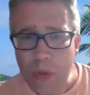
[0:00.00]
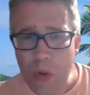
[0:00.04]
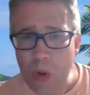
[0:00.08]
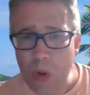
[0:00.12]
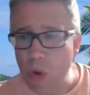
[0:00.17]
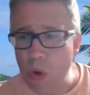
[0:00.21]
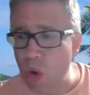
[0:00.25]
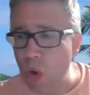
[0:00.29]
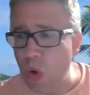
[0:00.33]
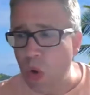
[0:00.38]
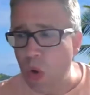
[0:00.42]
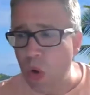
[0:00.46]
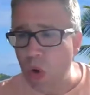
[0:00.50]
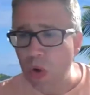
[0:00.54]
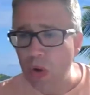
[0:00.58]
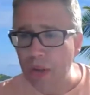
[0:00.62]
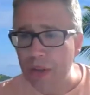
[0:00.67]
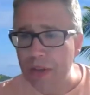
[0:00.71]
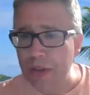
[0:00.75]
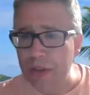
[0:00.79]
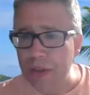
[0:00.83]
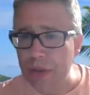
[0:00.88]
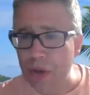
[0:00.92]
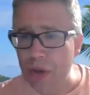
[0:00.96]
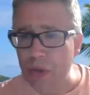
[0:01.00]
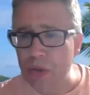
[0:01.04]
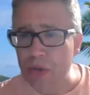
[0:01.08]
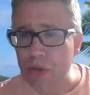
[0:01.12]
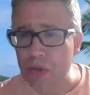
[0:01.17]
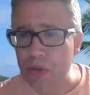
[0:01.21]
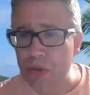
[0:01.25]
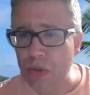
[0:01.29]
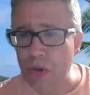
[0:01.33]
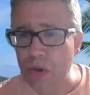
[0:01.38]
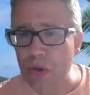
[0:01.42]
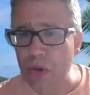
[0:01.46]
all the notes
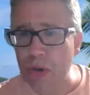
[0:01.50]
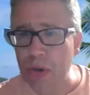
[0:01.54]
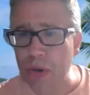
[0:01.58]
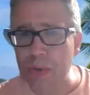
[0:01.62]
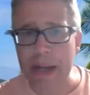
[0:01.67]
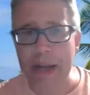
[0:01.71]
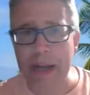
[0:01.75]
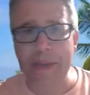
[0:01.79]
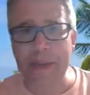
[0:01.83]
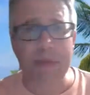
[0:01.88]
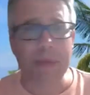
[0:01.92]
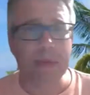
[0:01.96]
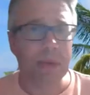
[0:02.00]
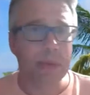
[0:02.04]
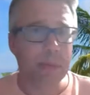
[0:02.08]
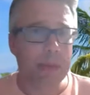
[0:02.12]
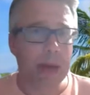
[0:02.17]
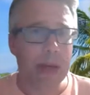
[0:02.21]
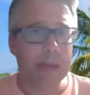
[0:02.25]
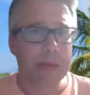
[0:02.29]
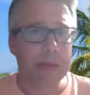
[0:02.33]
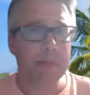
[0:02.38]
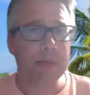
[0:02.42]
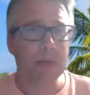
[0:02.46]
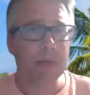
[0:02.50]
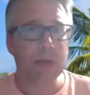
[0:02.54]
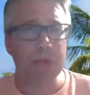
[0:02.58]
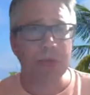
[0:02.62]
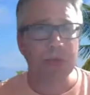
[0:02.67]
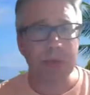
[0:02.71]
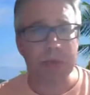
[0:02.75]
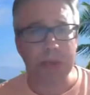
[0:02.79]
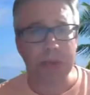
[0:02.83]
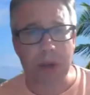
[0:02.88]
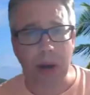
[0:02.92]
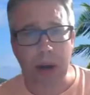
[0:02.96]
all the way from the bottom to
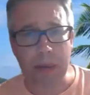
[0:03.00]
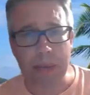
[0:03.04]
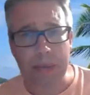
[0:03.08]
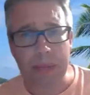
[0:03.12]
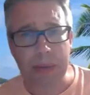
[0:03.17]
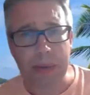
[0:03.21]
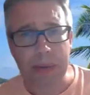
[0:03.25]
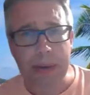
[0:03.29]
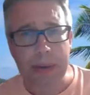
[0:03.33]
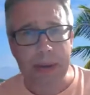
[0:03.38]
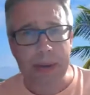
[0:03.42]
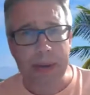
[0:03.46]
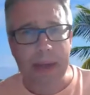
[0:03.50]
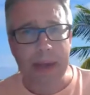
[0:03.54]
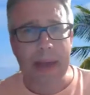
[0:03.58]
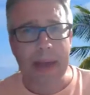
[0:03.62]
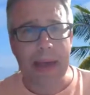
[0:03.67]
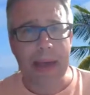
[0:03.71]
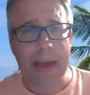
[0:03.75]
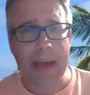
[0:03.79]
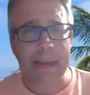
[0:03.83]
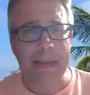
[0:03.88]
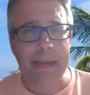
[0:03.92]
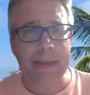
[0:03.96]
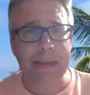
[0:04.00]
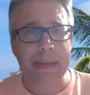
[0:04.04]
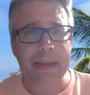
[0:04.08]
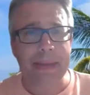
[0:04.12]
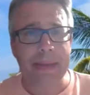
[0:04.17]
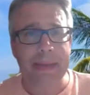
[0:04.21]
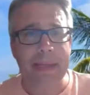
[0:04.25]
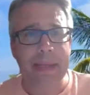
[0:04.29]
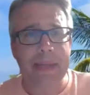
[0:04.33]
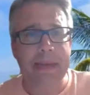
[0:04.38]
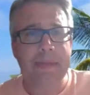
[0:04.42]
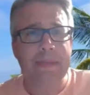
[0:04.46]
the top. And it
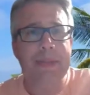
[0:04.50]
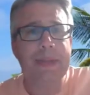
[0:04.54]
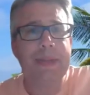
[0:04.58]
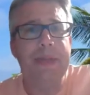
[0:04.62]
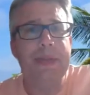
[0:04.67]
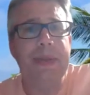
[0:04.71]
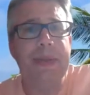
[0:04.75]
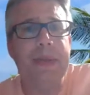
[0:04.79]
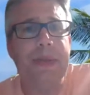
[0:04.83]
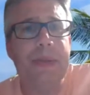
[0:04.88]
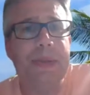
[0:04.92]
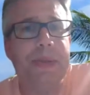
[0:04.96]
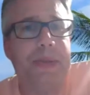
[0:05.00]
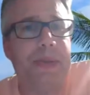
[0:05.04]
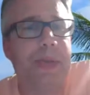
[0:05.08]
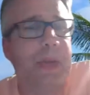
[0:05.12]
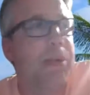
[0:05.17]
gives you some